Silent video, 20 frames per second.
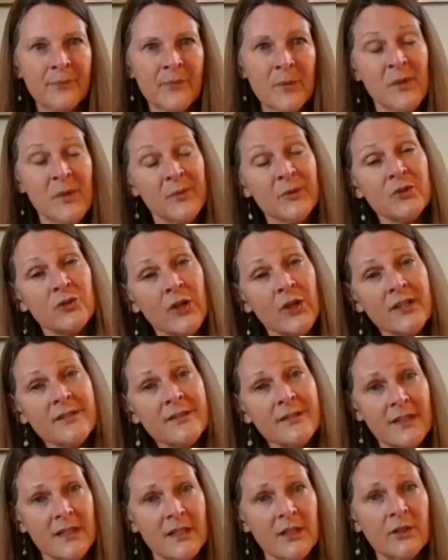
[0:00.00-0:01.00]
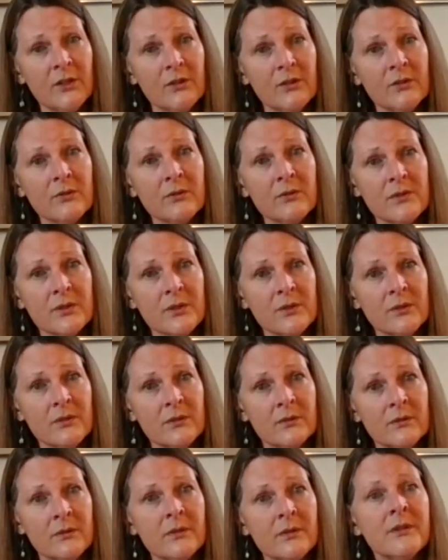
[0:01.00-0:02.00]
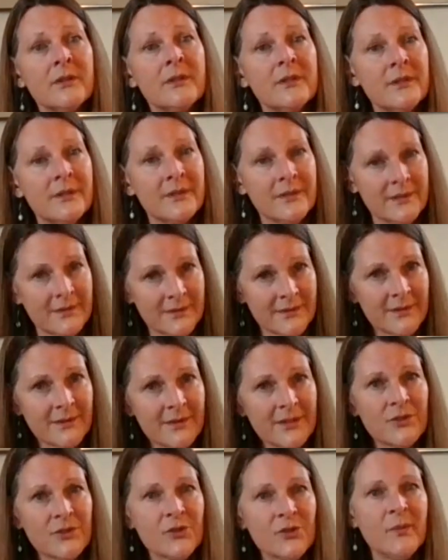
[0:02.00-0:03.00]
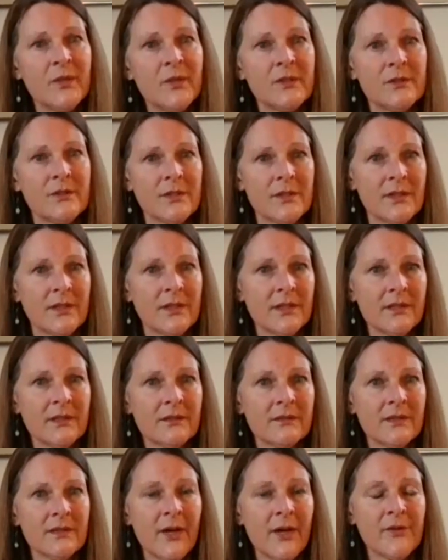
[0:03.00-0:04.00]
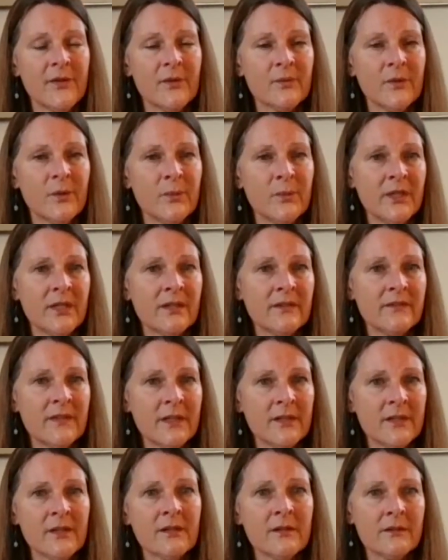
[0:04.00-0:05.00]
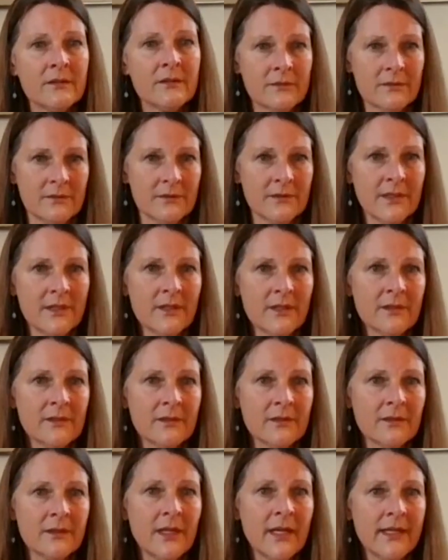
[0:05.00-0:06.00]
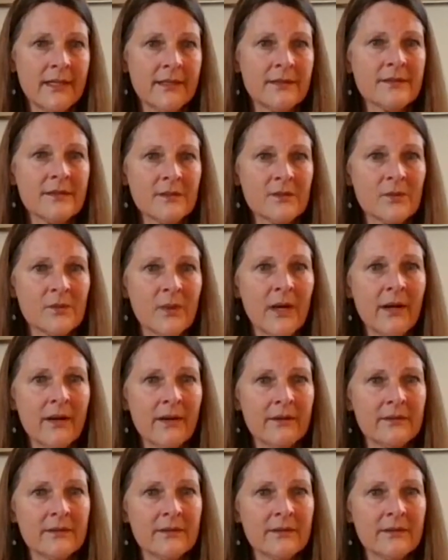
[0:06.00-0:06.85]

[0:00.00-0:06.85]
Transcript: people trusting you to contribute to the health and well-being of their clients as well.